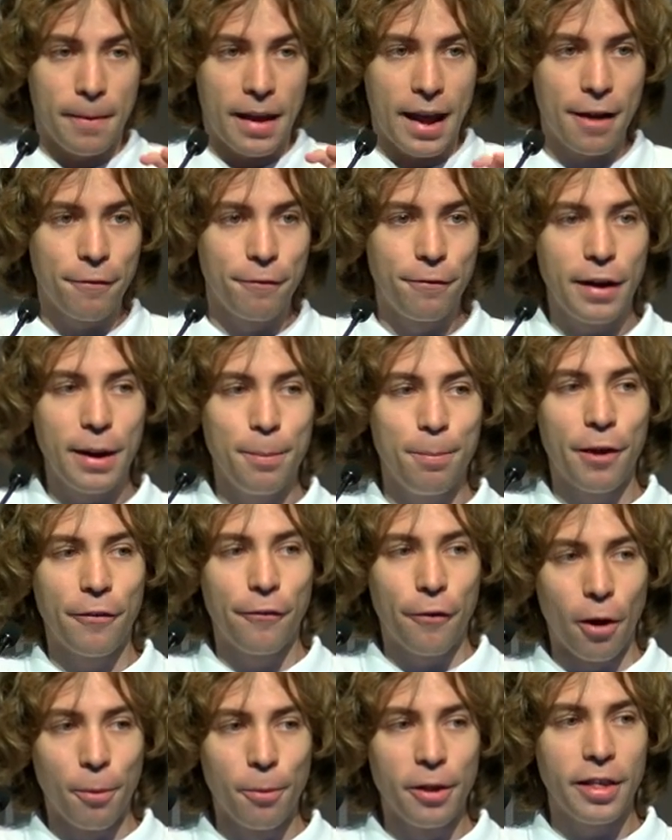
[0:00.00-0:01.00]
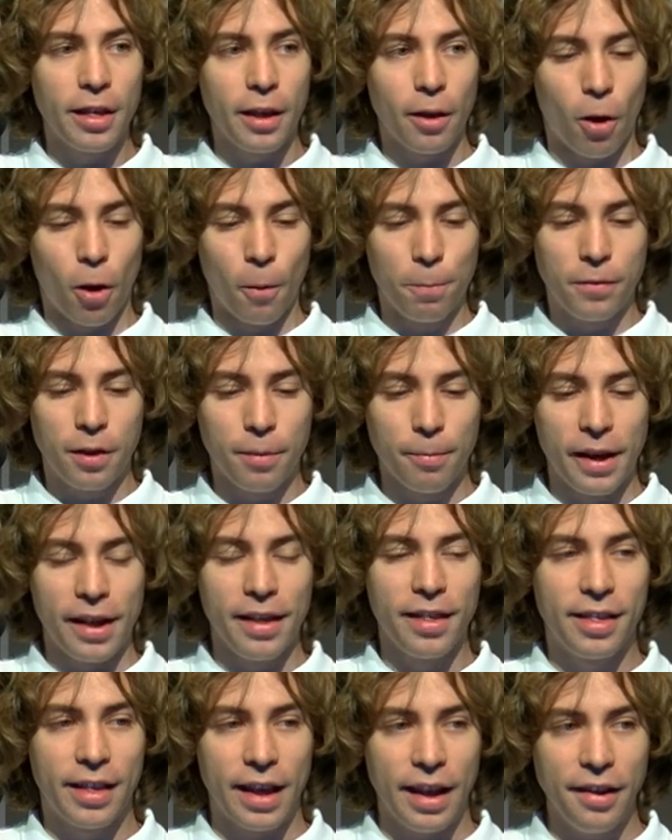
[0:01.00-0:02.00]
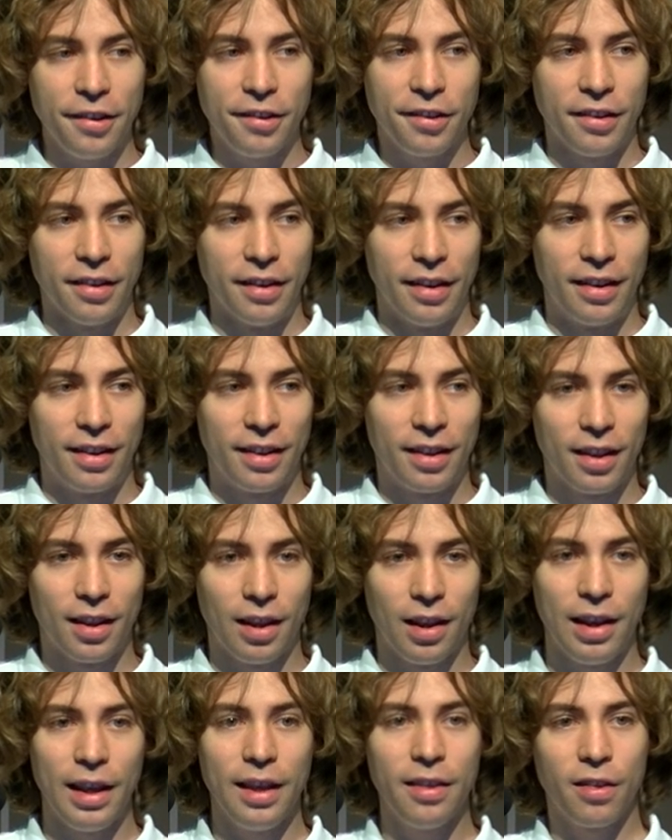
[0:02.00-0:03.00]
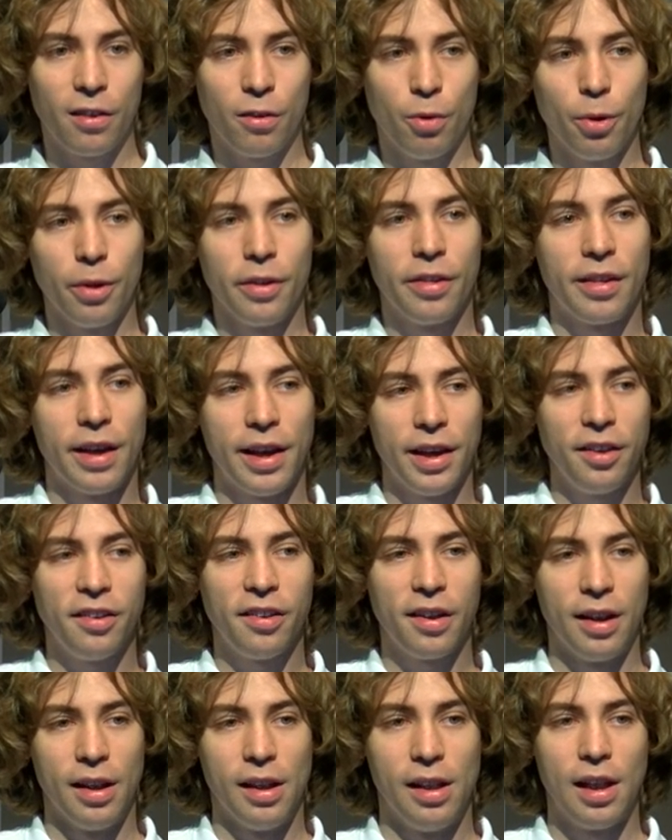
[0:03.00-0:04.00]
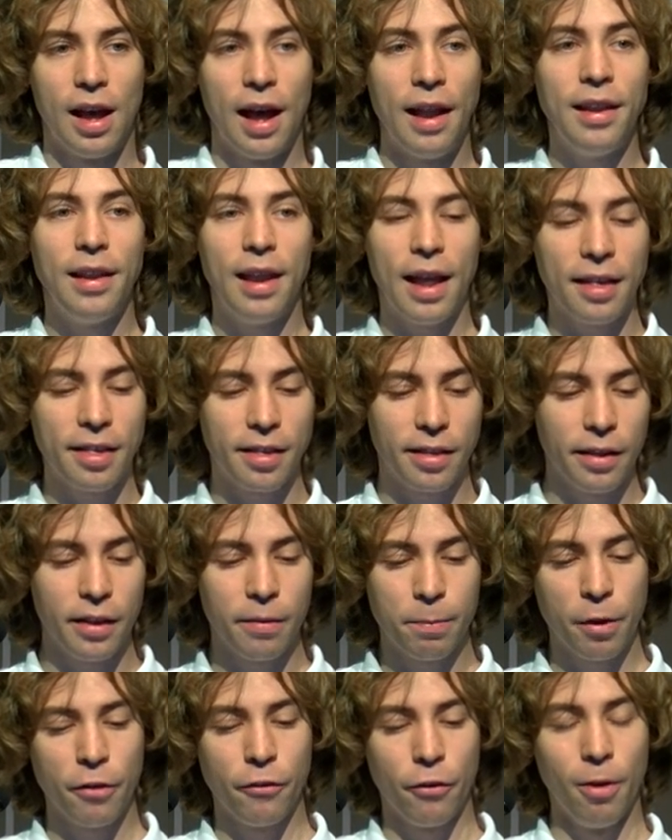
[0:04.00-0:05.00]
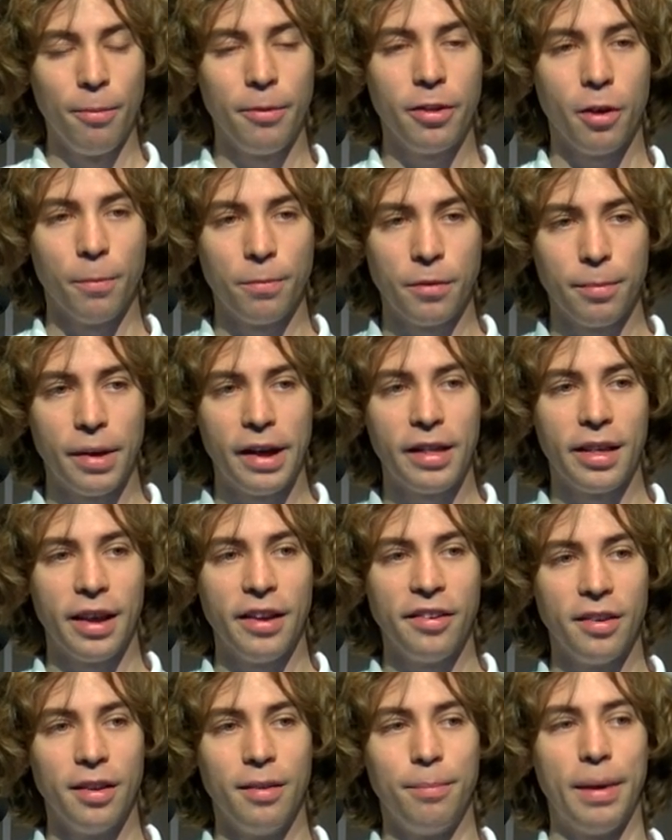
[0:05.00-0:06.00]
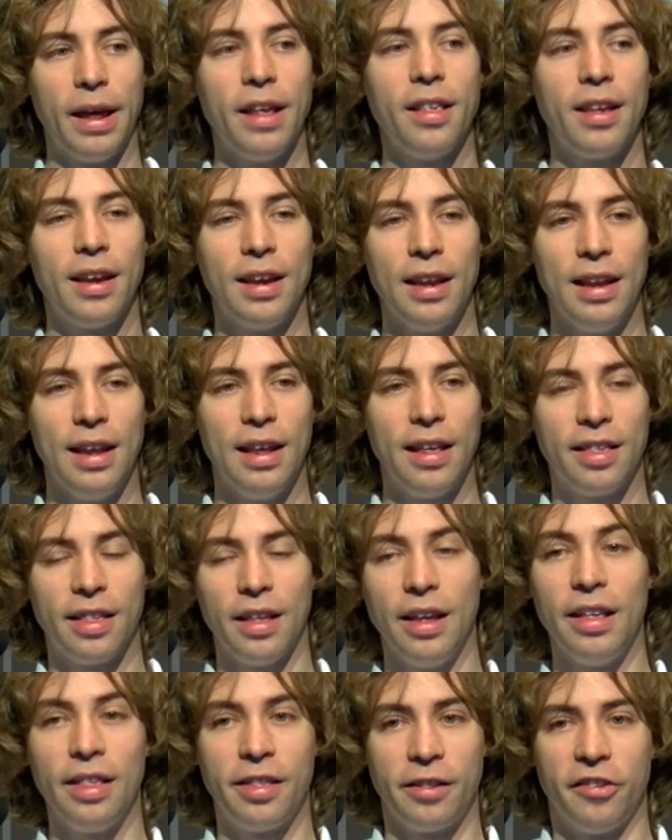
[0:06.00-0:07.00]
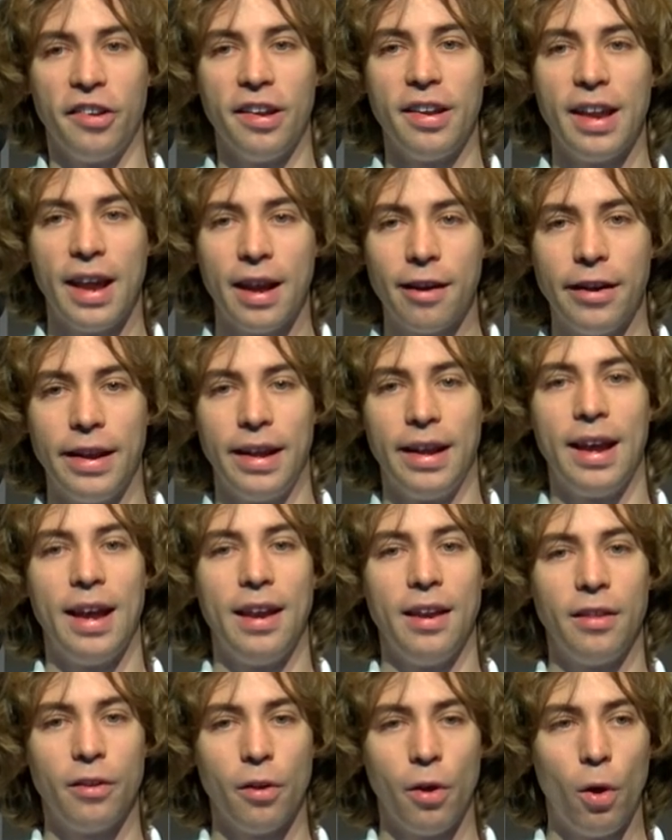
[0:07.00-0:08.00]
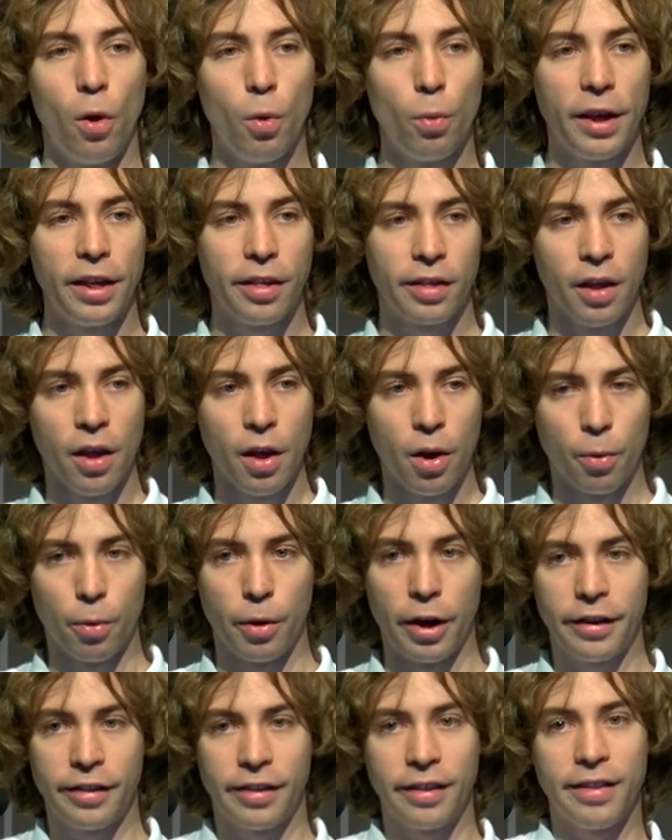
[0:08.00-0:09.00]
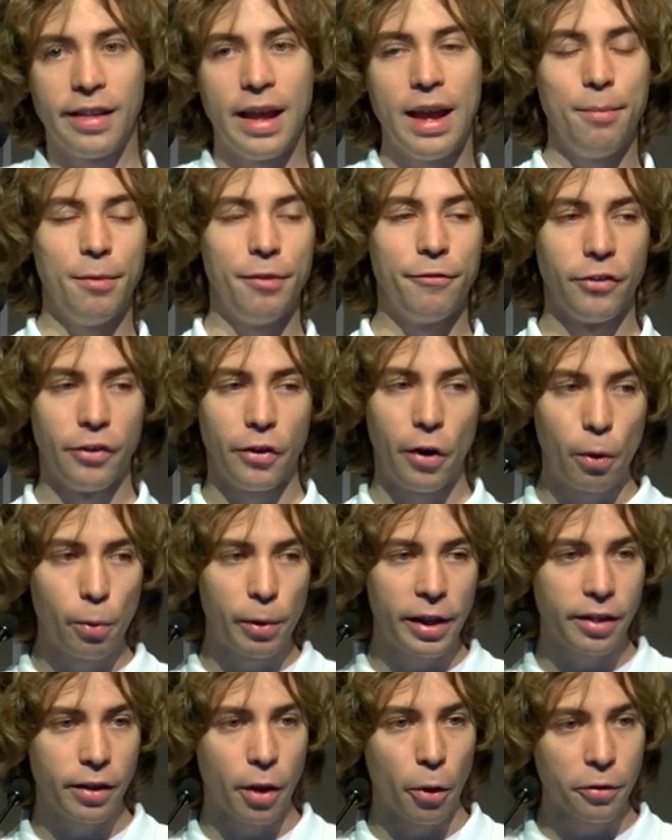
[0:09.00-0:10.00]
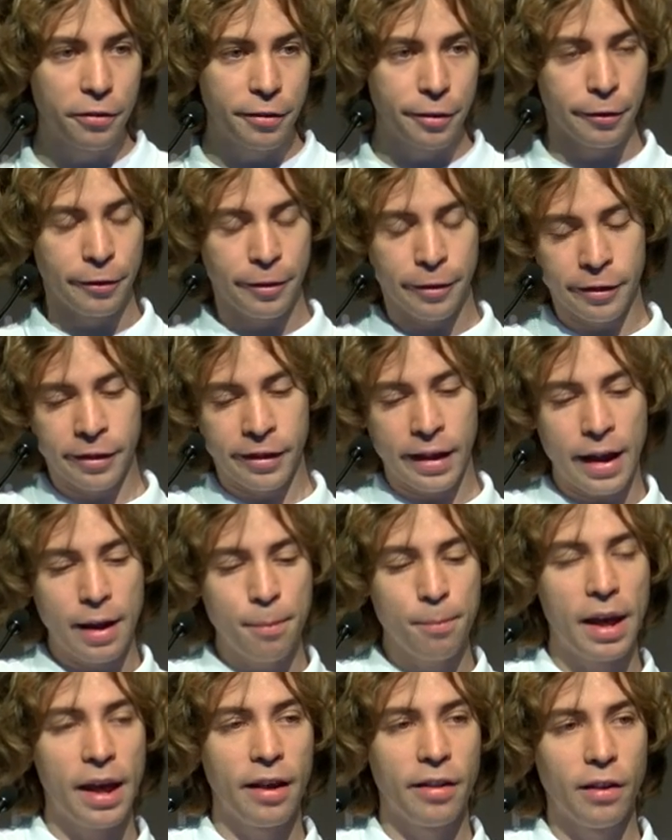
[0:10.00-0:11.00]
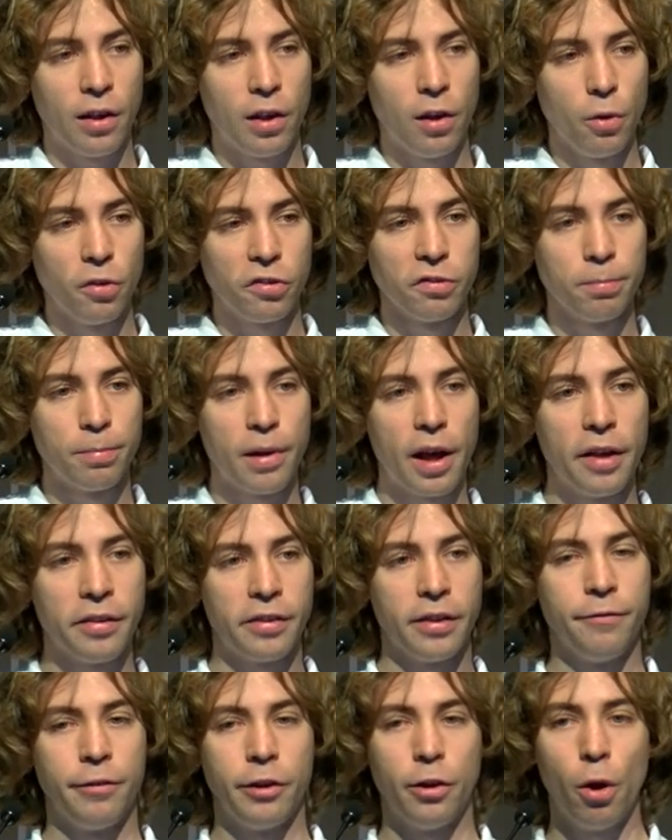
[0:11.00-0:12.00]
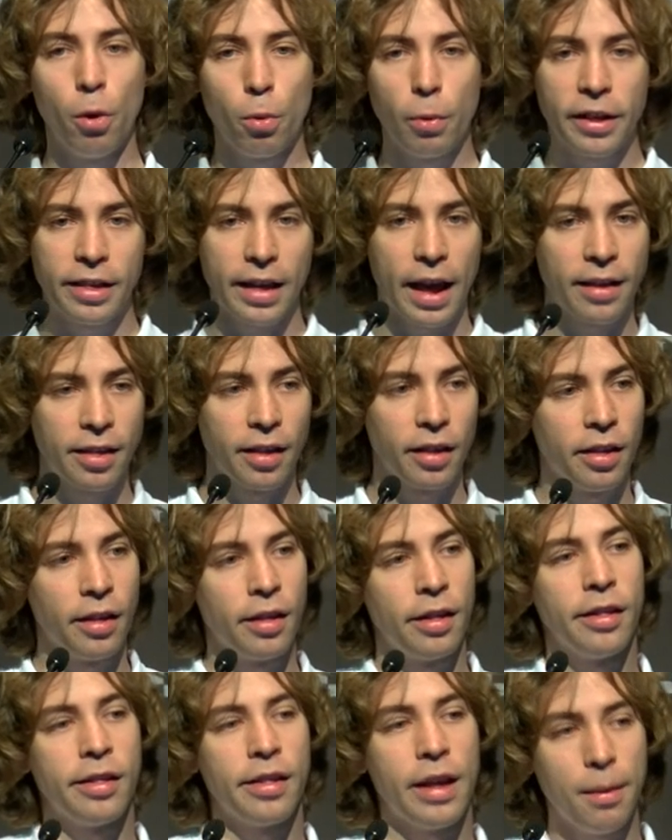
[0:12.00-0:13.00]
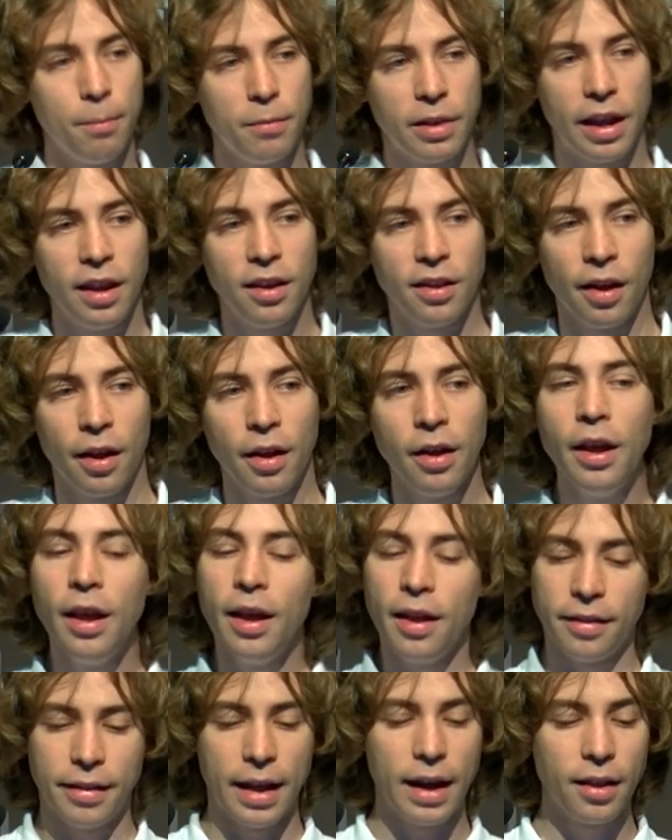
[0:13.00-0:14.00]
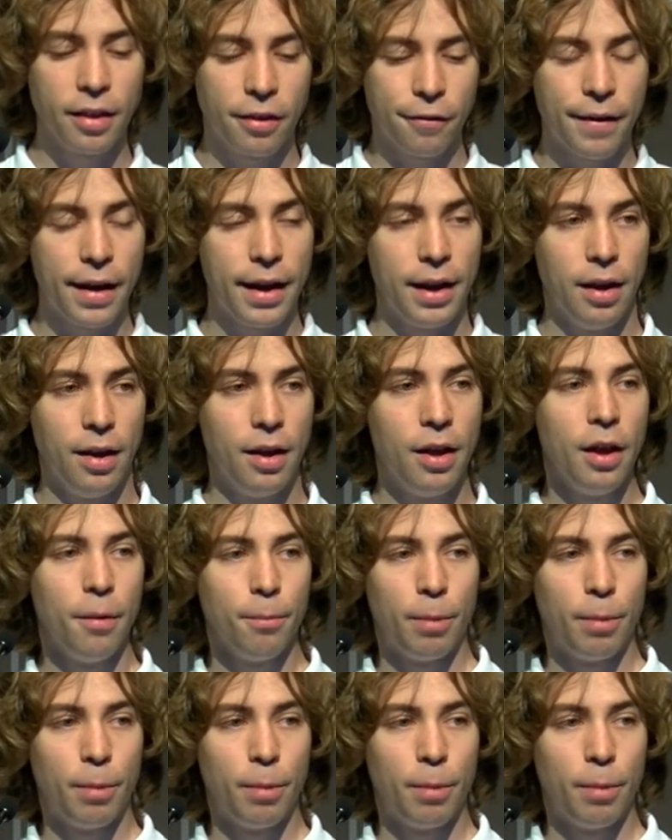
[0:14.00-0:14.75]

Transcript: Every performance optimization leads to a side channel, unless this performance optimization basically is generic and it always works the same. If it always goes through the same execution path, if it always accesses the same data, then it's fine.